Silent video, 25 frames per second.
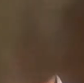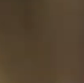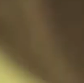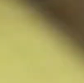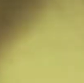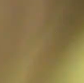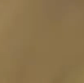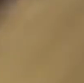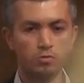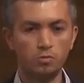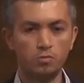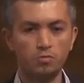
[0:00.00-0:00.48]

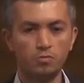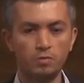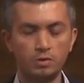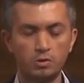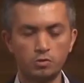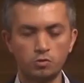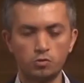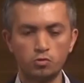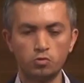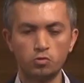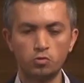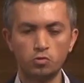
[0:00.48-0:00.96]
with
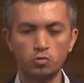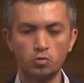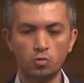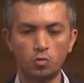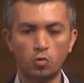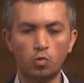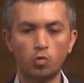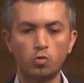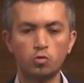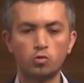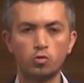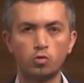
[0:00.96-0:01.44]
you
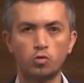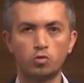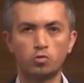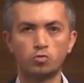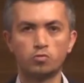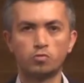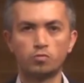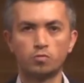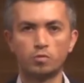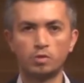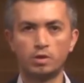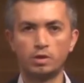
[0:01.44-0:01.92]
all your
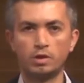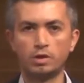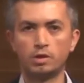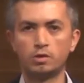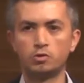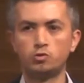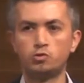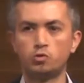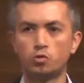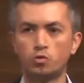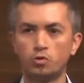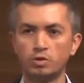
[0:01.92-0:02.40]

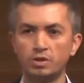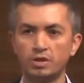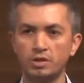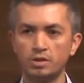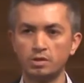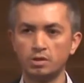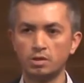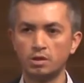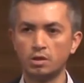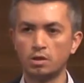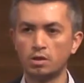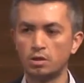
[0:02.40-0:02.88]
journey.
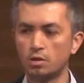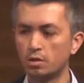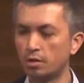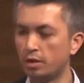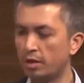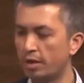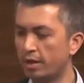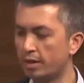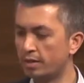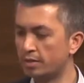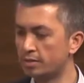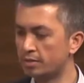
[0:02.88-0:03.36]

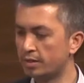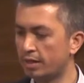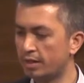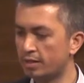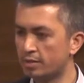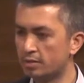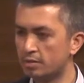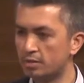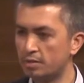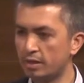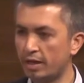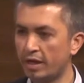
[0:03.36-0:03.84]
And
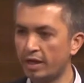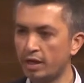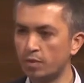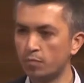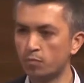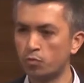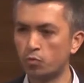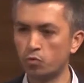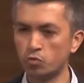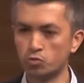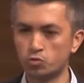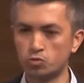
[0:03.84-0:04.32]
at the
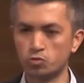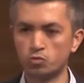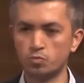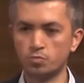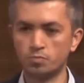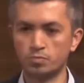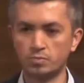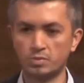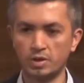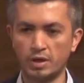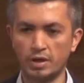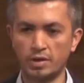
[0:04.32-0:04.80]
airport
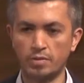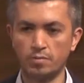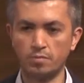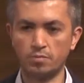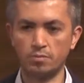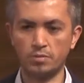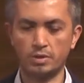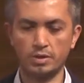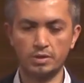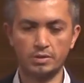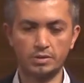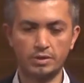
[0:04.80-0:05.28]
time,
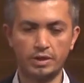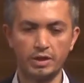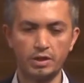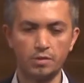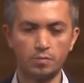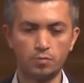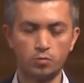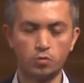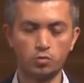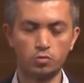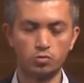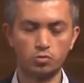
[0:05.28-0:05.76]
at the
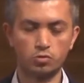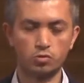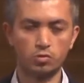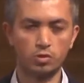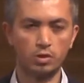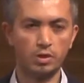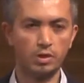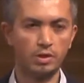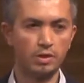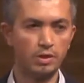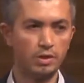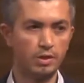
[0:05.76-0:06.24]
airport
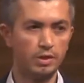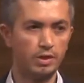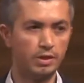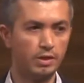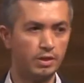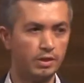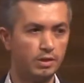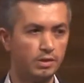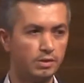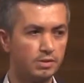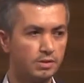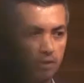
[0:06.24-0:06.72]

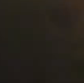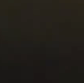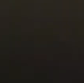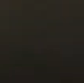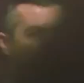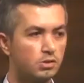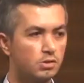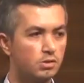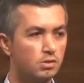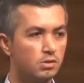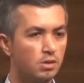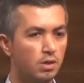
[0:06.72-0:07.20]

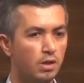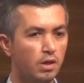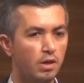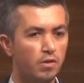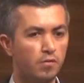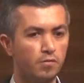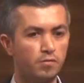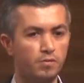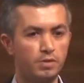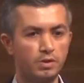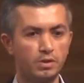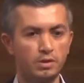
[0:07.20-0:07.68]
section,
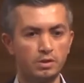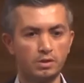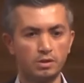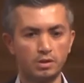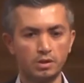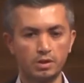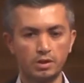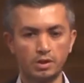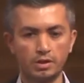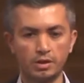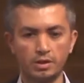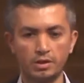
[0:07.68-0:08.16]
we
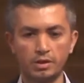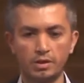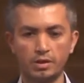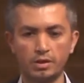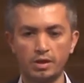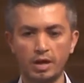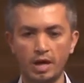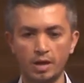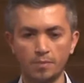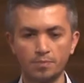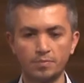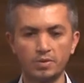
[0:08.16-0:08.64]

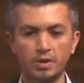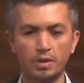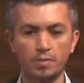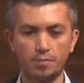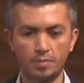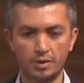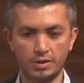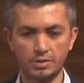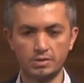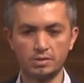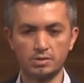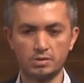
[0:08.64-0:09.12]
help
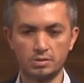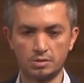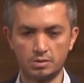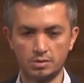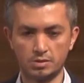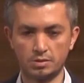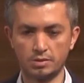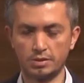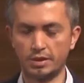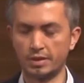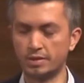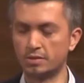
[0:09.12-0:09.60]
them at
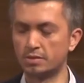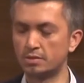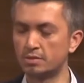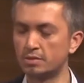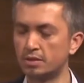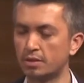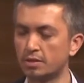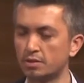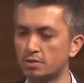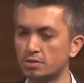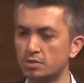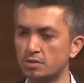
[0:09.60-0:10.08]
that
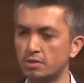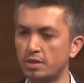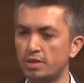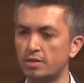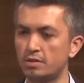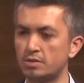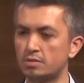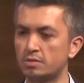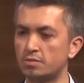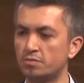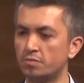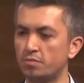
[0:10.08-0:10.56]
section.
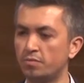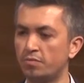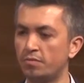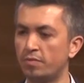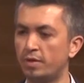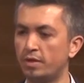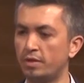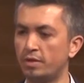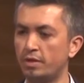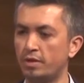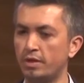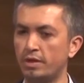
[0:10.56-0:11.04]
And
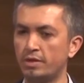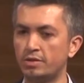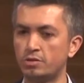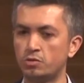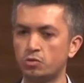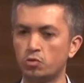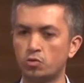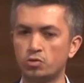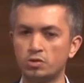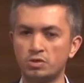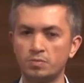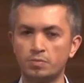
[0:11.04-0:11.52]
at
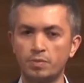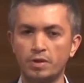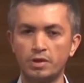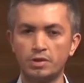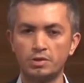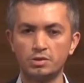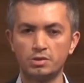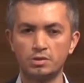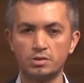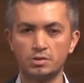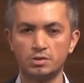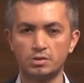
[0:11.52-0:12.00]
your
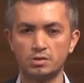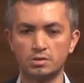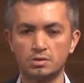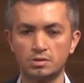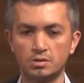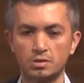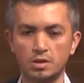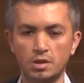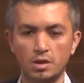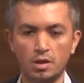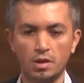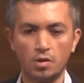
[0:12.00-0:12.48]

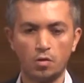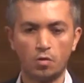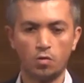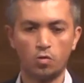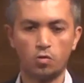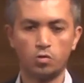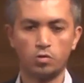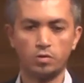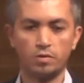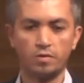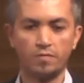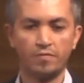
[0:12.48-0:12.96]
departures
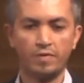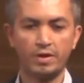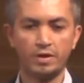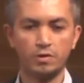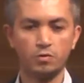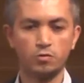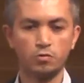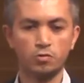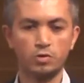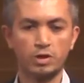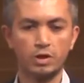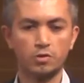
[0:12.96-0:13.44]
or when
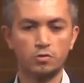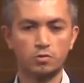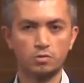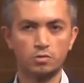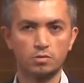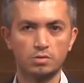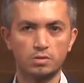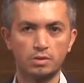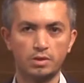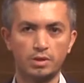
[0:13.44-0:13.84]
you get